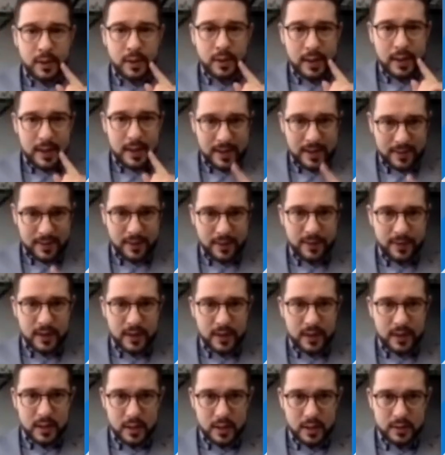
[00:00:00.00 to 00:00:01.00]
Another thing
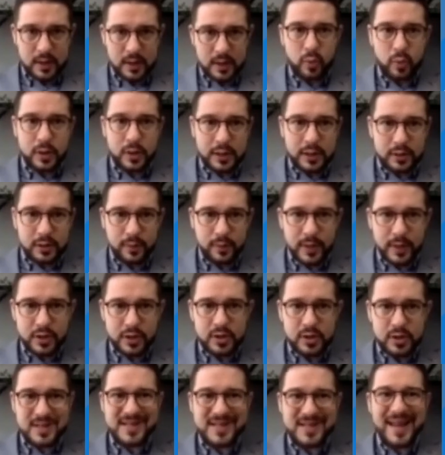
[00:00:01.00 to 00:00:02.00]
here that we need to
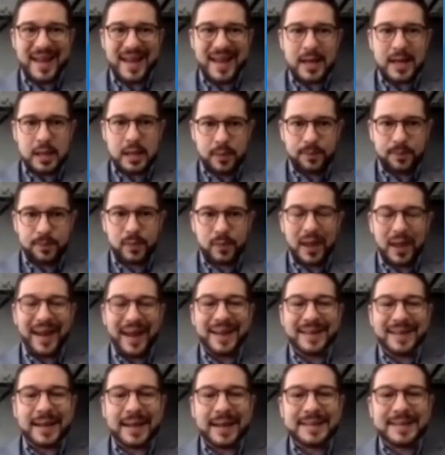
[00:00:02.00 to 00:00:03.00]
mention is
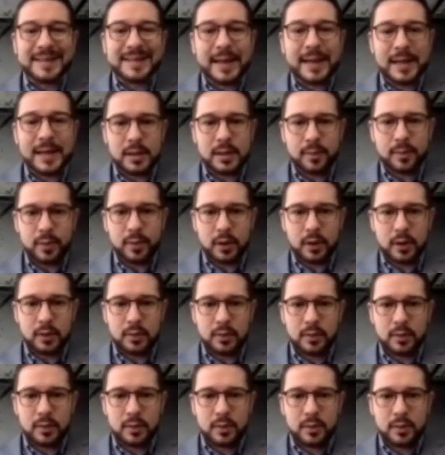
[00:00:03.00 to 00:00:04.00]
attainable.
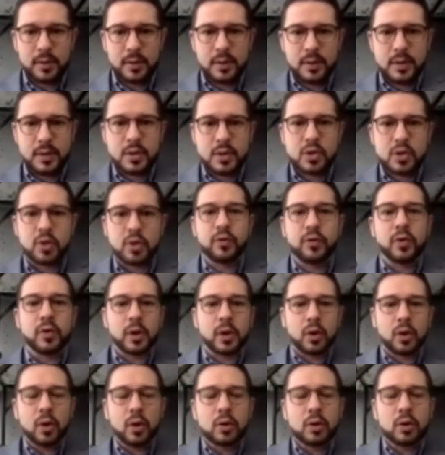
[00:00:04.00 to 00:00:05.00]
So for a
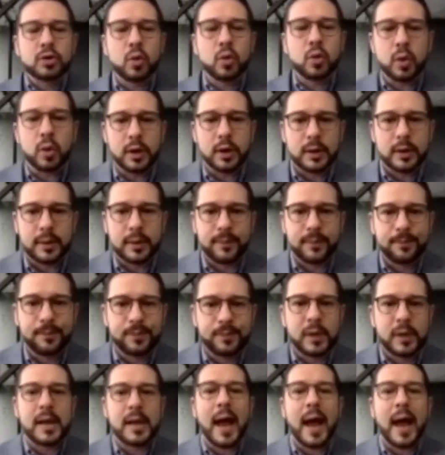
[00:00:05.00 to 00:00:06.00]
goal to work,
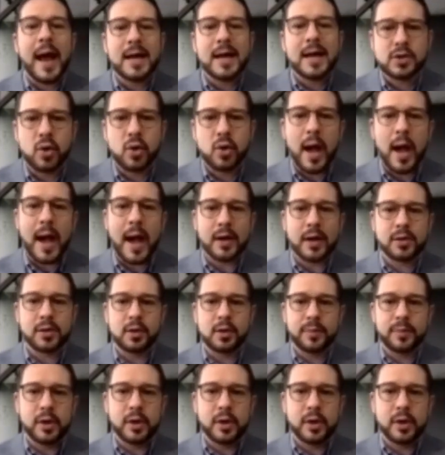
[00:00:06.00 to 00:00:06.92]
it has to actually be